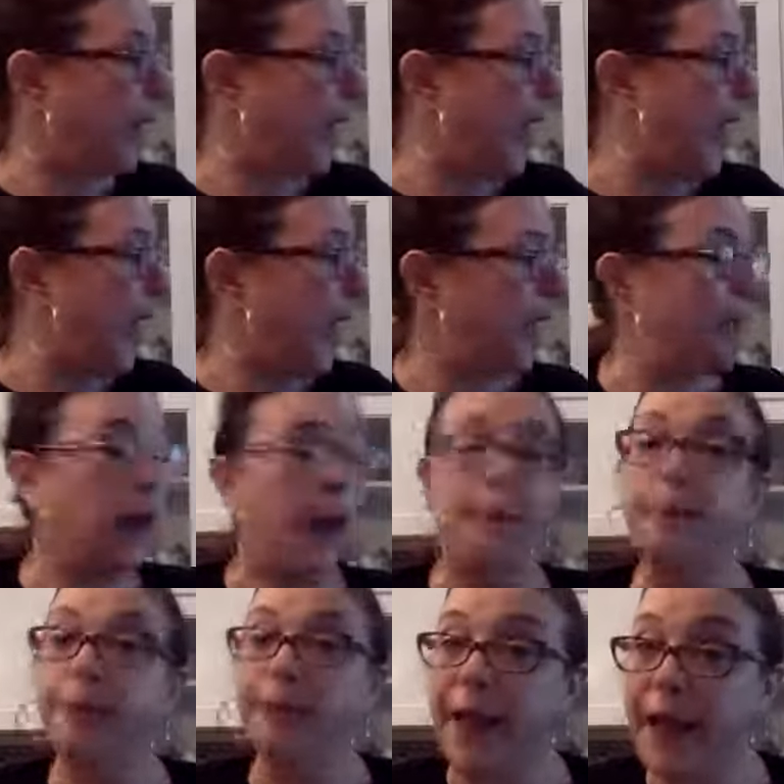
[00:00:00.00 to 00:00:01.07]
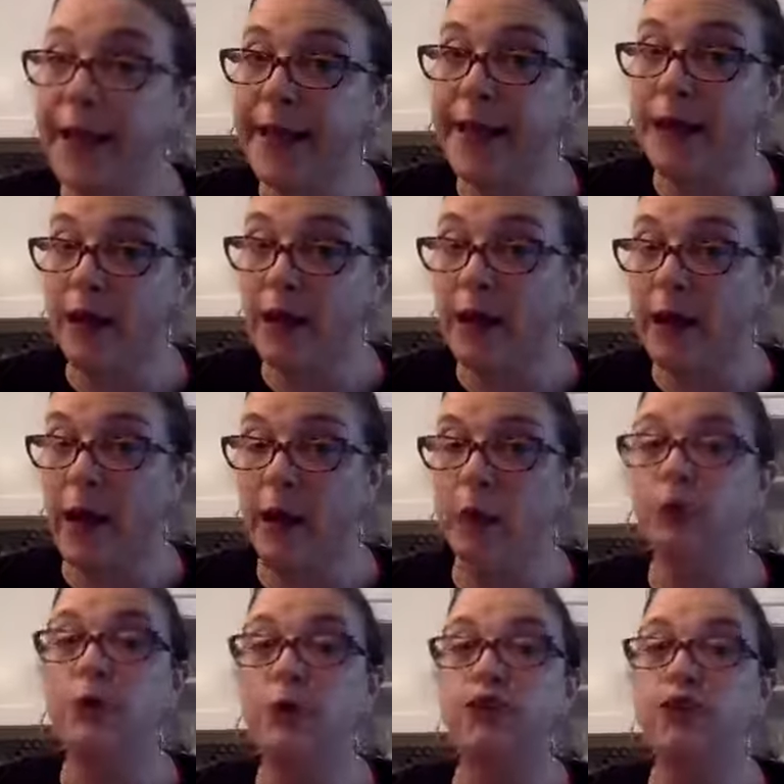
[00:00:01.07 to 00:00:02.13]
I had a blanket
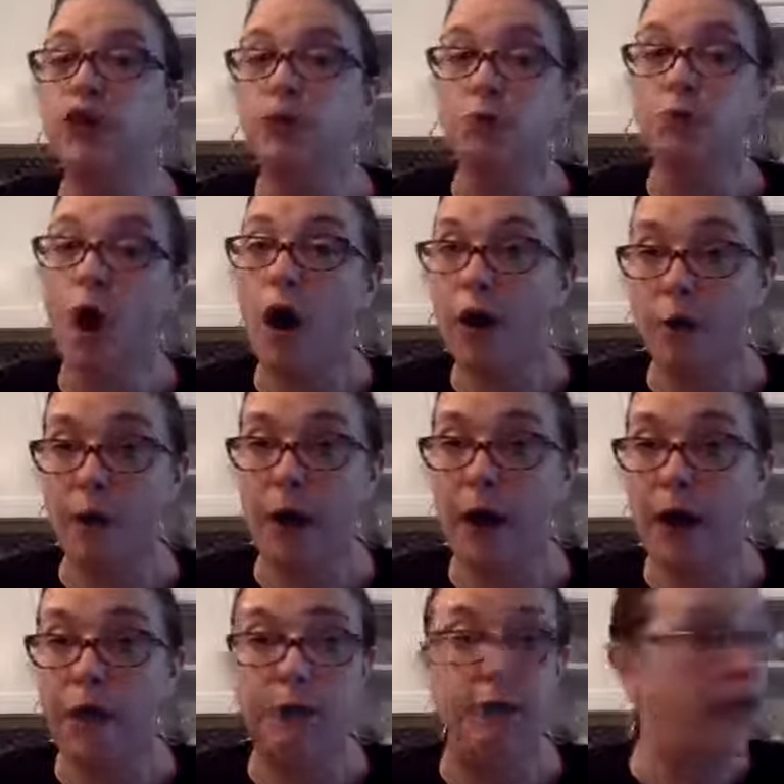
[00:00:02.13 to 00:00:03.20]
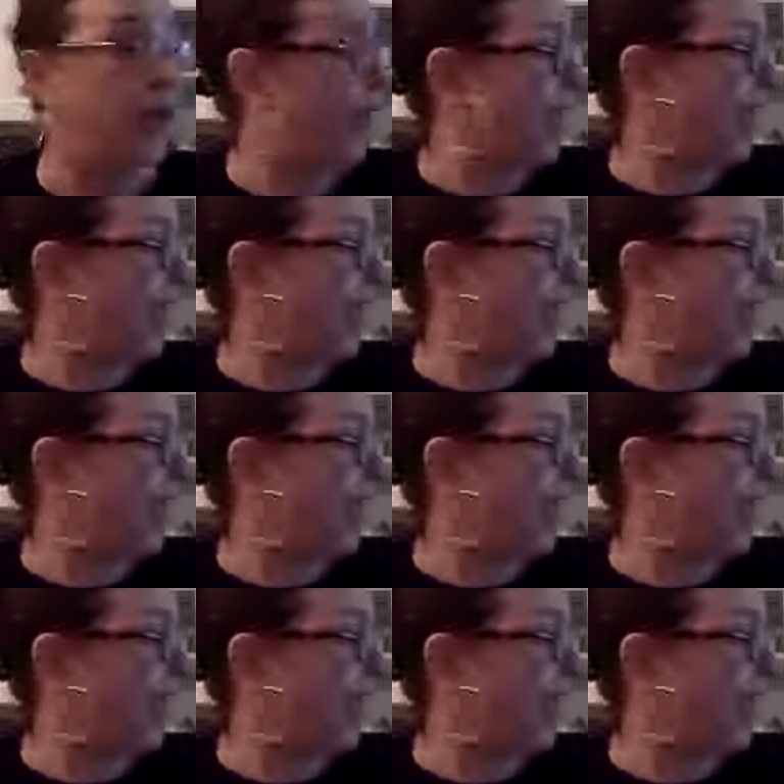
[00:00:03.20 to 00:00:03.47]
out where she could walk around,